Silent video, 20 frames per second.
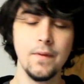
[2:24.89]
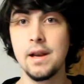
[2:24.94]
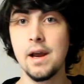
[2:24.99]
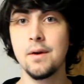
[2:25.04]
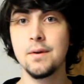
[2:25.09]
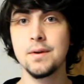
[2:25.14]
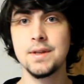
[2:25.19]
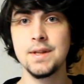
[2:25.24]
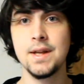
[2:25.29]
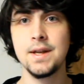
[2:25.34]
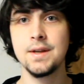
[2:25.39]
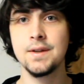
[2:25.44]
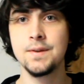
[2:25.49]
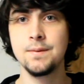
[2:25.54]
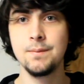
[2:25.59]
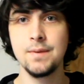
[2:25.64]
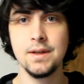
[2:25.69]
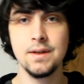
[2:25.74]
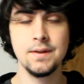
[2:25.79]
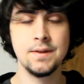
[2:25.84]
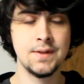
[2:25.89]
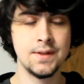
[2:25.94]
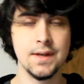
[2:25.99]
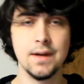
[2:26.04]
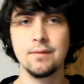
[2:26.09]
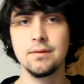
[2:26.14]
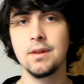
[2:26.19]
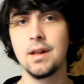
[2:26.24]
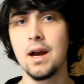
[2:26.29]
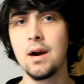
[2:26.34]
Now it takes me
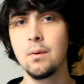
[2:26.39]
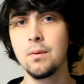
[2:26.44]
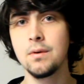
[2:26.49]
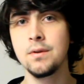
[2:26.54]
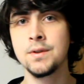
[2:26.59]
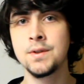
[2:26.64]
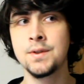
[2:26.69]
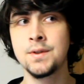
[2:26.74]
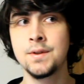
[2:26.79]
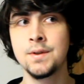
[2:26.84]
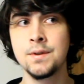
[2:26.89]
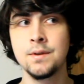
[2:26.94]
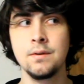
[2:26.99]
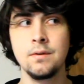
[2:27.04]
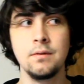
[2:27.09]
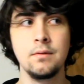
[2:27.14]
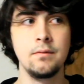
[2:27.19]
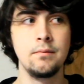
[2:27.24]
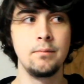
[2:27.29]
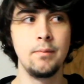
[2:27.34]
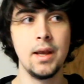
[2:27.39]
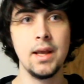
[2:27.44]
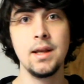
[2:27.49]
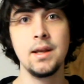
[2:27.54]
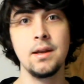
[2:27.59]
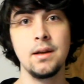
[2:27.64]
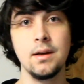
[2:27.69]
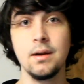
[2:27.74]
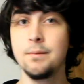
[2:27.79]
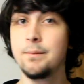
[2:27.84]
several hours to
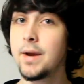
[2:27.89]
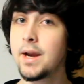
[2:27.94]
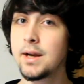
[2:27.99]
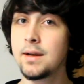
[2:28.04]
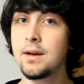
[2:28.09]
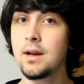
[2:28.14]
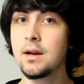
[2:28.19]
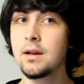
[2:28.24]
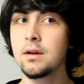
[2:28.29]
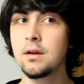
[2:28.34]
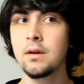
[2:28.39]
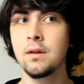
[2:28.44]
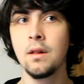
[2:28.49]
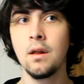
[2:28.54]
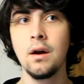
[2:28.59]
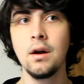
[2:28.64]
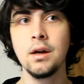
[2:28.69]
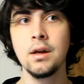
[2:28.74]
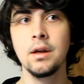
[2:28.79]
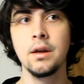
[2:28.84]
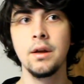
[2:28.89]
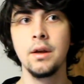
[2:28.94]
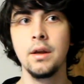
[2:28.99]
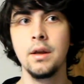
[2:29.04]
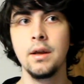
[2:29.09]
make a magnetic clock,